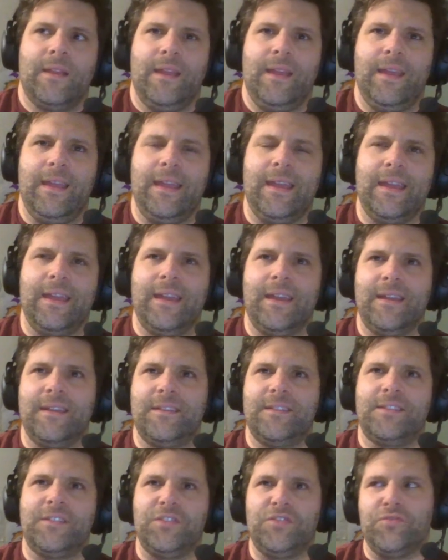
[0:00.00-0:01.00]

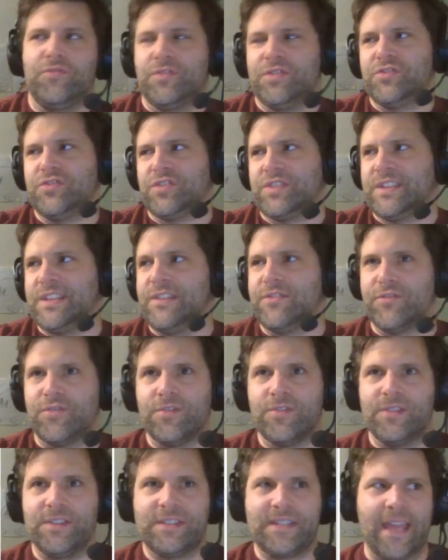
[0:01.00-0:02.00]
And you can just
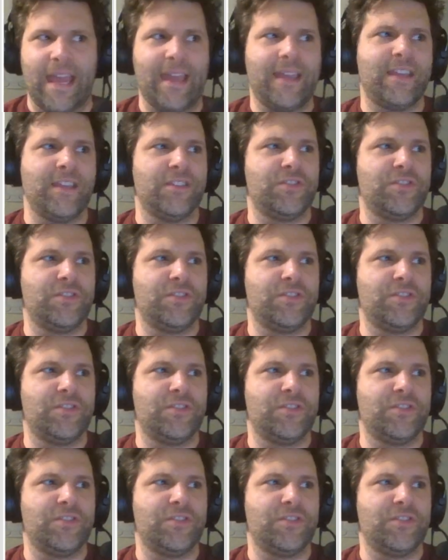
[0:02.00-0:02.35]
either tech